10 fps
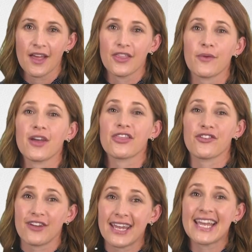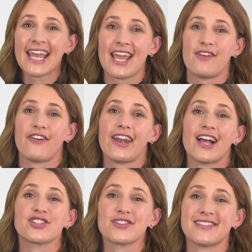There are 3 key
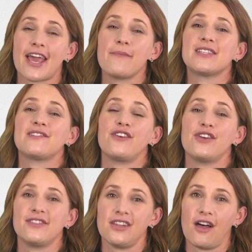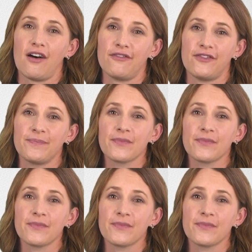financial statements for you to love: